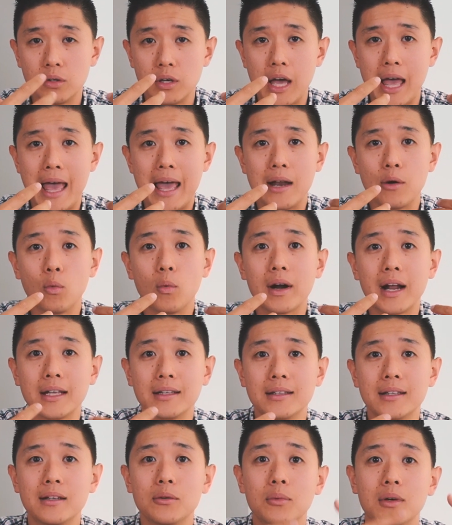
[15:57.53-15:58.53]
and what I
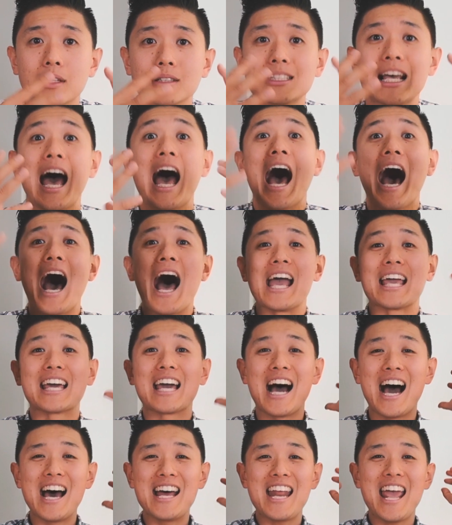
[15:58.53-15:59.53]
did was I
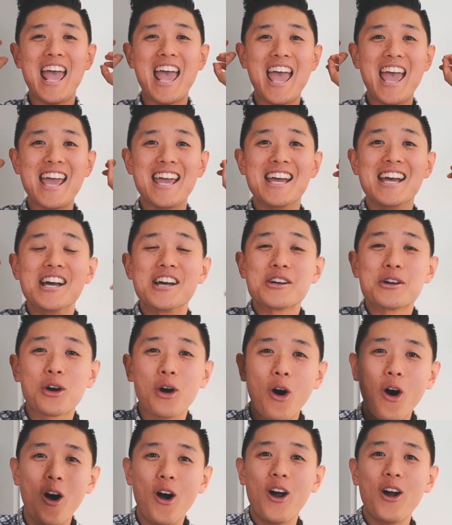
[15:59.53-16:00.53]
got a
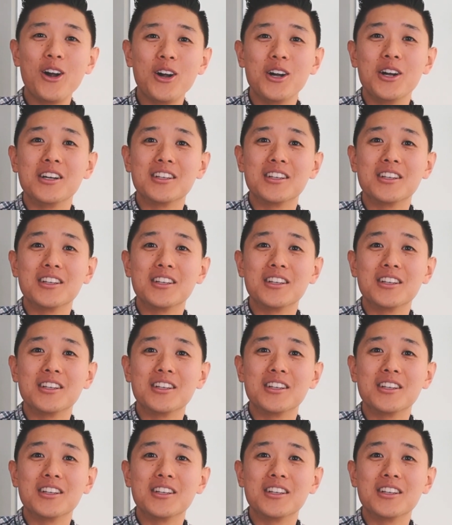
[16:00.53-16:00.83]
car